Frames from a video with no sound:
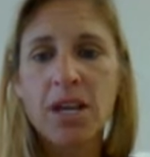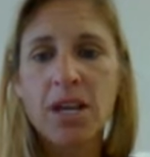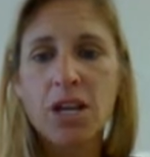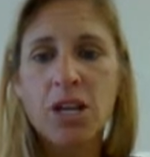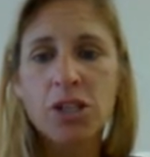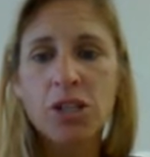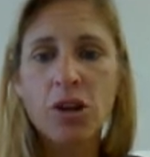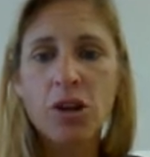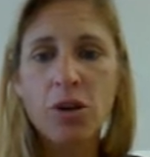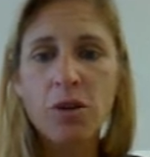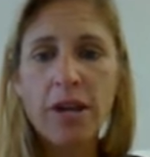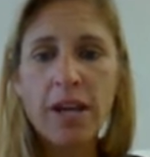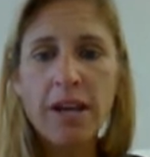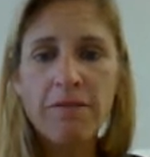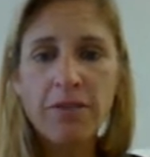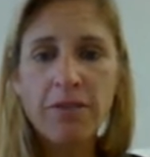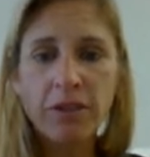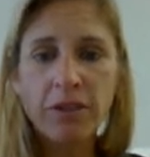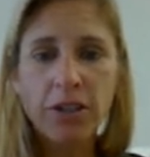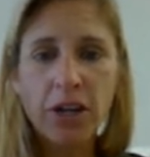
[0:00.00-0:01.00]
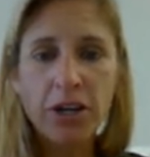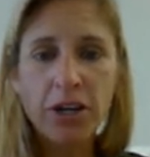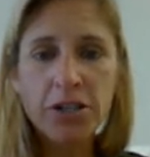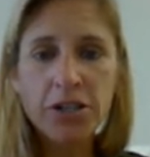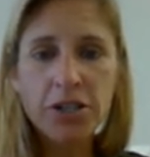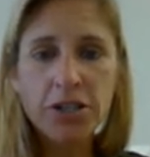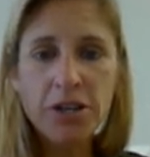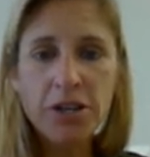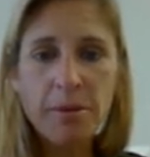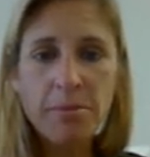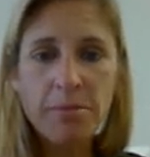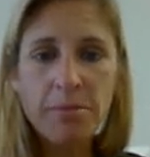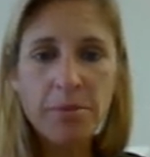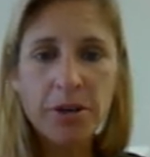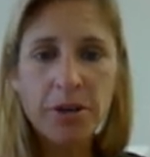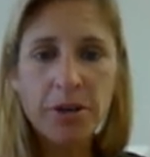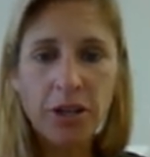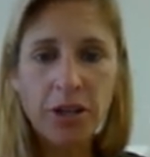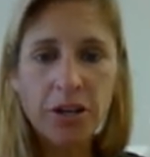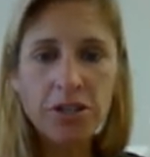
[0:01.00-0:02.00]
So if the largest
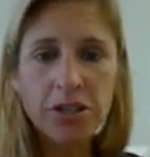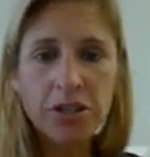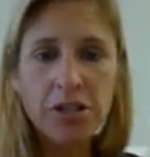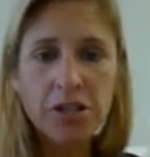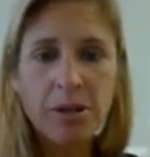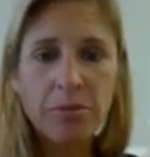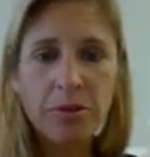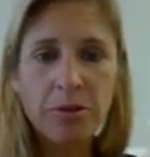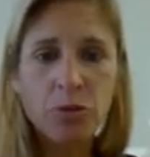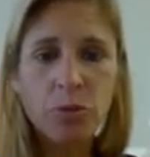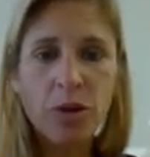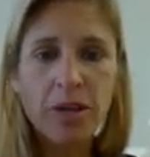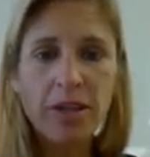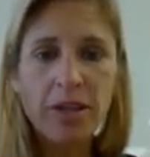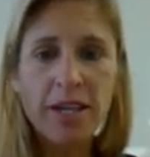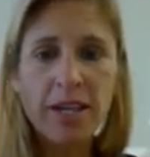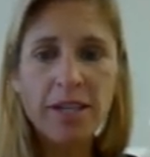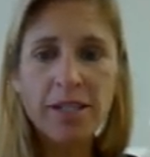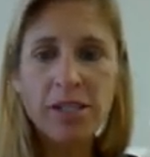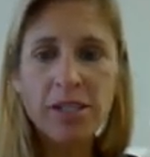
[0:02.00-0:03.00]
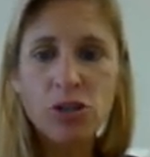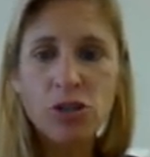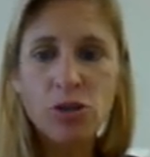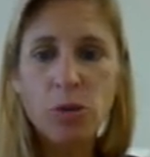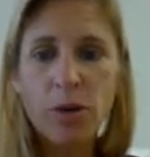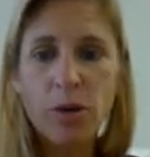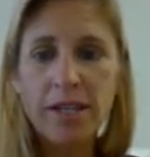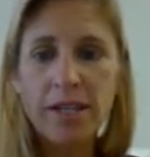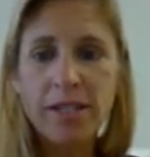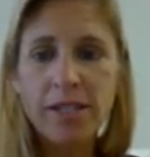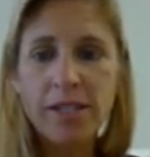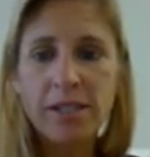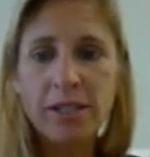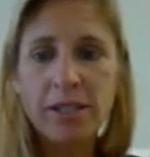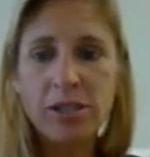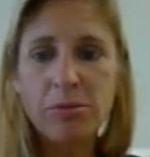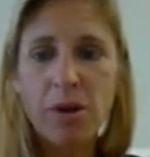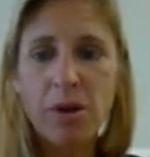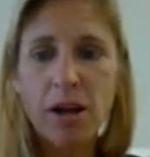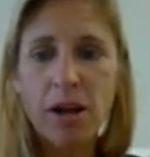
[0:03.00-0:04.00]
number is 1 less than twice the
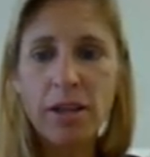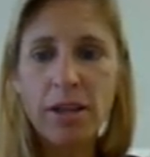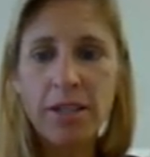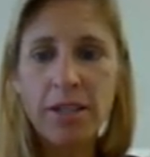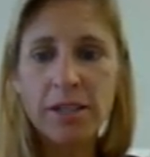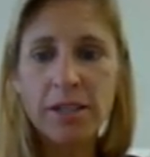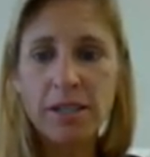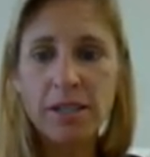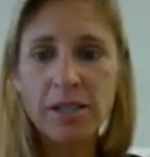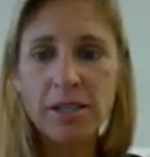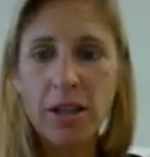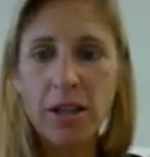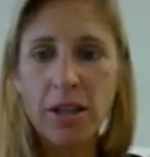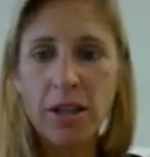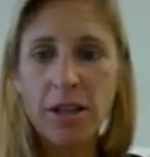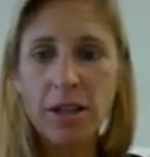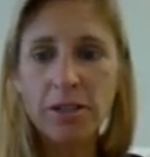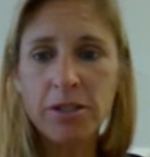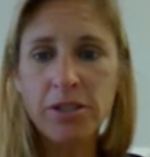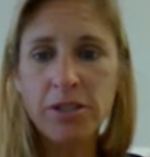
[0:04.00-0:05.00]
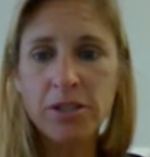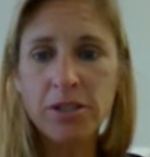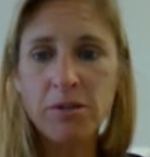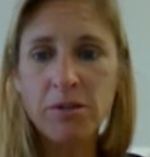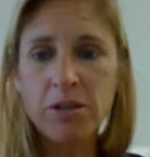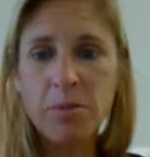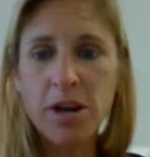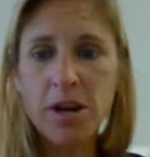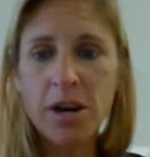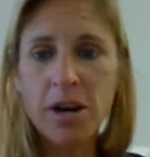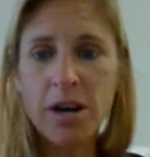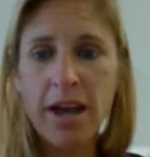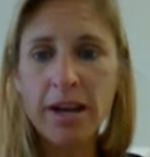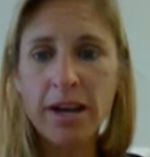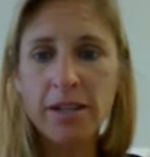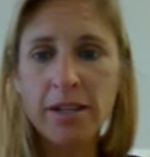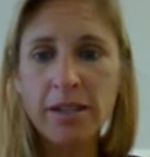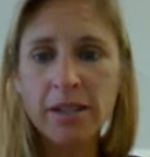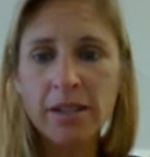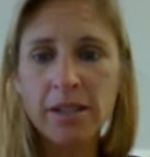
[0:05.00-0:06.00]
smallest is going to be our
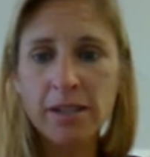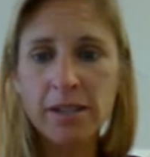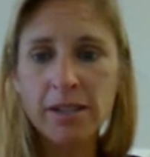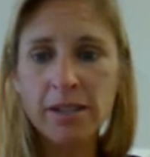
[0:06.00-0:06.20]
x.